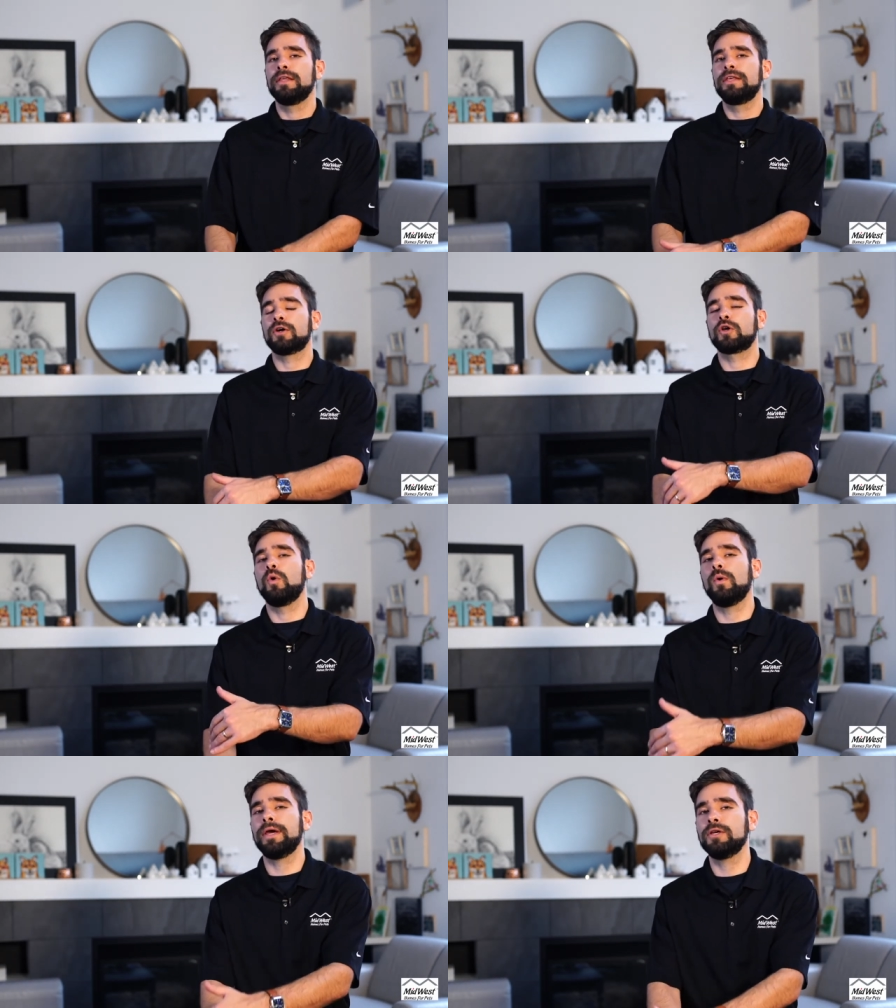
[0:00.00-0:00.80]
they're
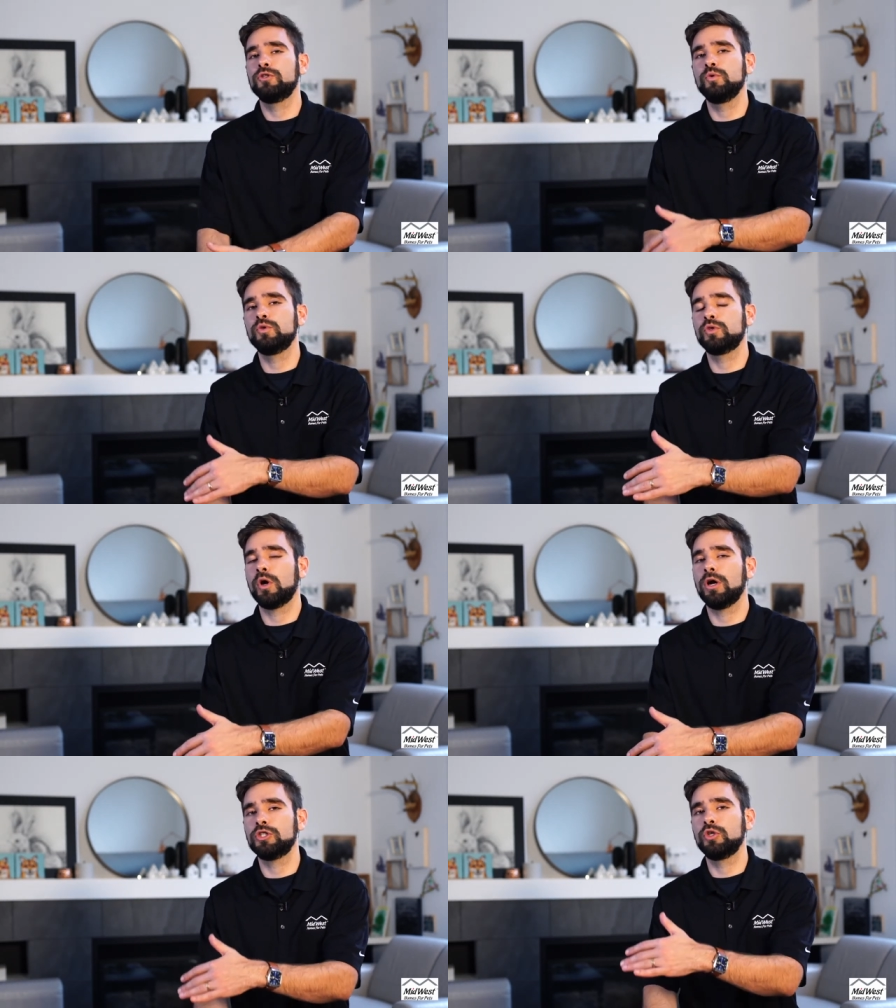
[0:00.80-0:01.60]
going to
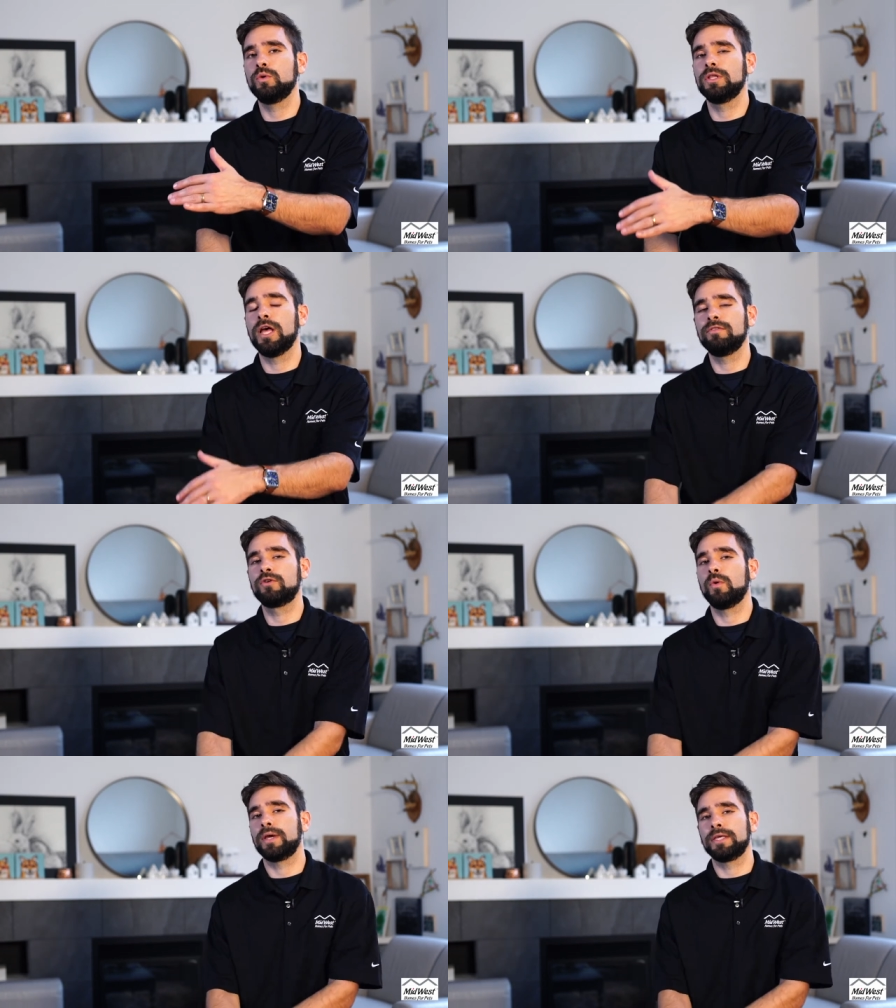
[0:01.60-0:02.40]
start to
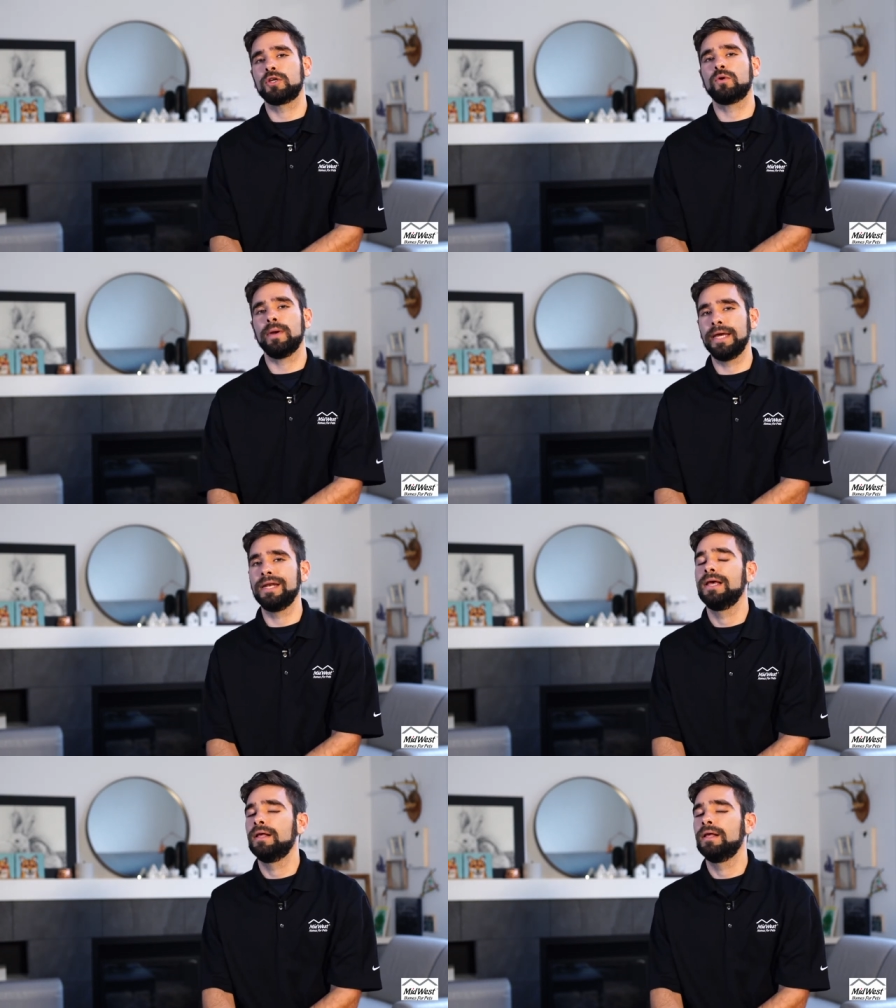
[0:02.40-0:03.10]
love going in the crate.